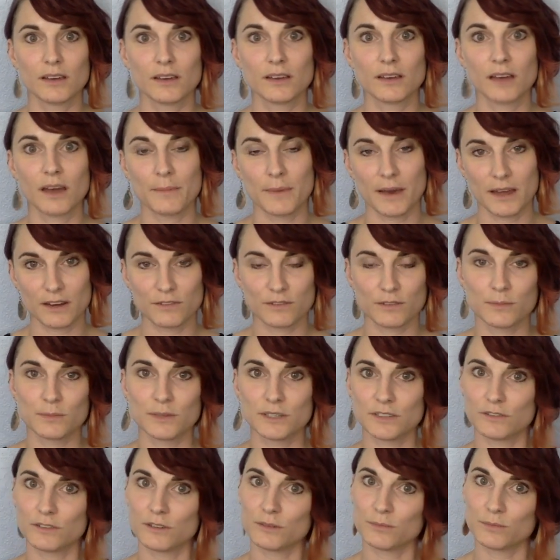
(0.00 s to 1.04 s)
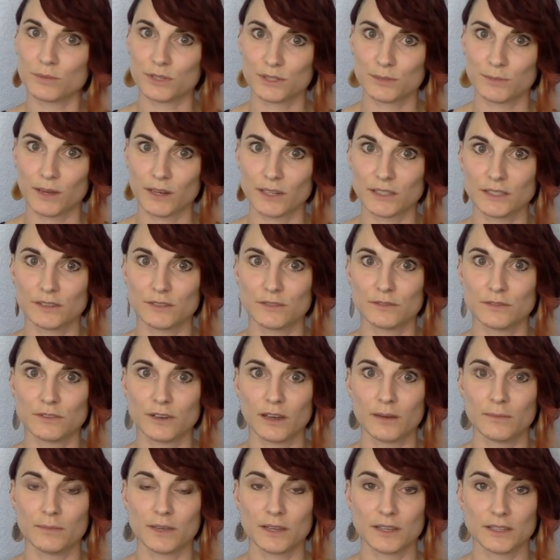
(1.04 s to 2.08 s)
come at it from a different perspective,
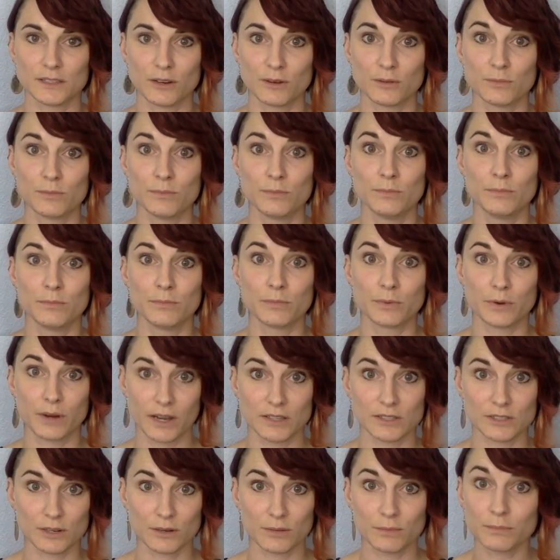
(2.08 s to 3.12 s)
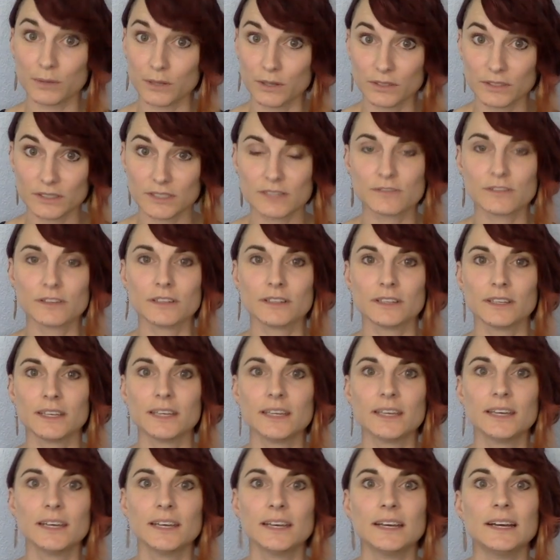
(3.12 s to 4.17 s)
because our brains are built
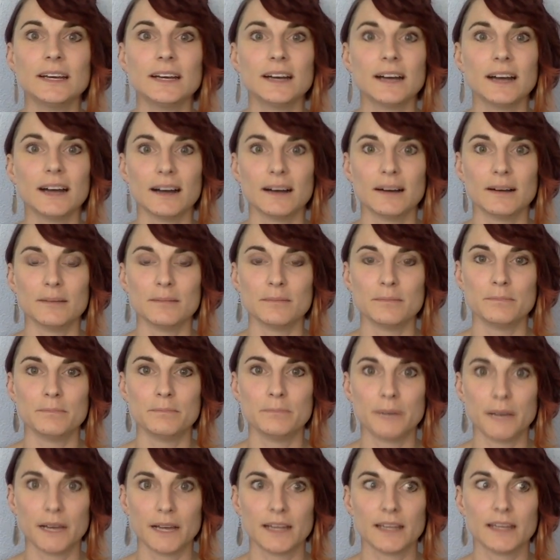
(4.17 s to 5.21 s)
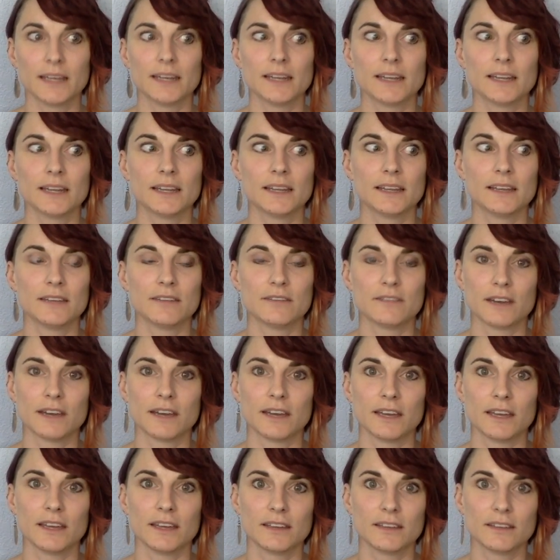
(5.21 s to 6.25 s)
differently. But if
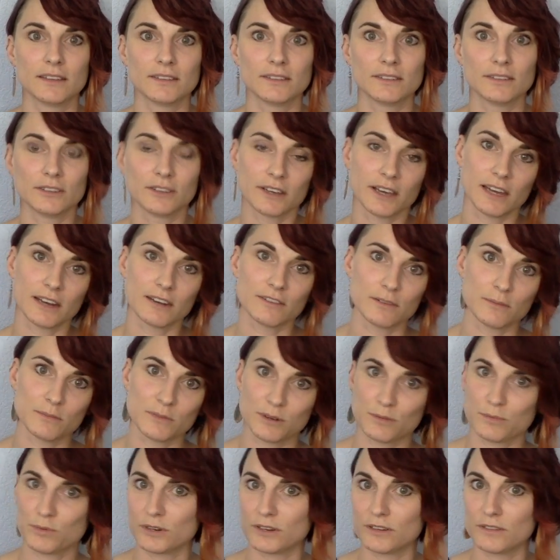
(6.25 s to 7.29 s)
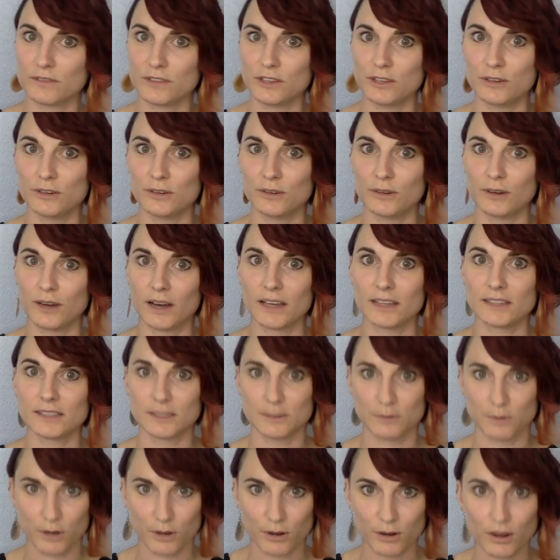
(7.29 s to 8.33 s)
I look at it from your point of view, I see
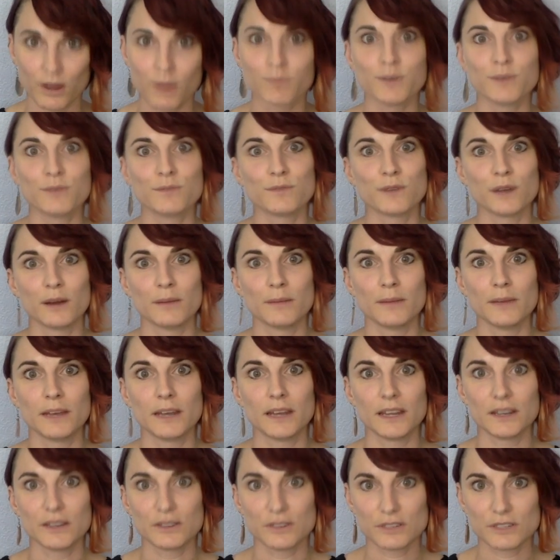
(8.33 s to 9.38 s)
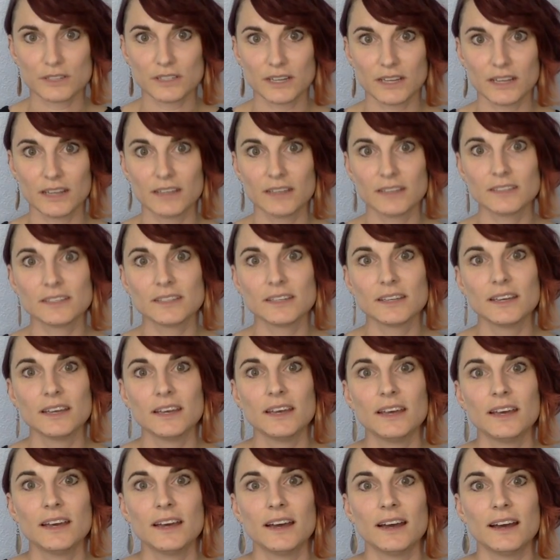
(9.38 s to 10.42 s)
where you're coming from and I understand.
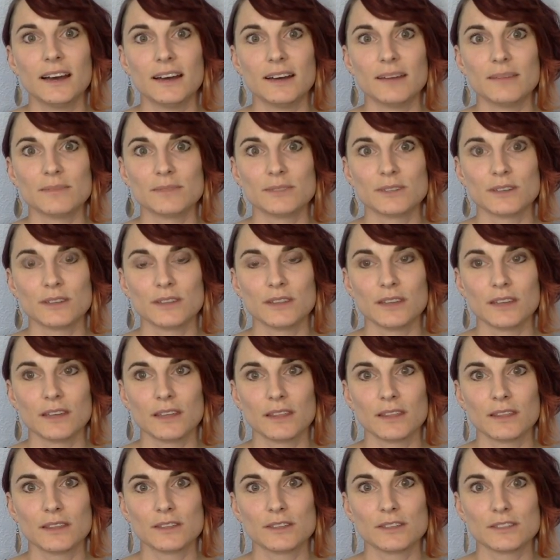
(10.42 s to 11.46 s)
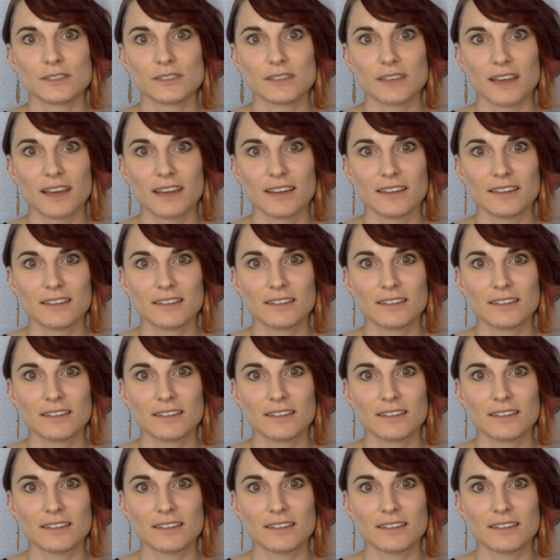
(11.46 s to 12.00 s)
So I think just that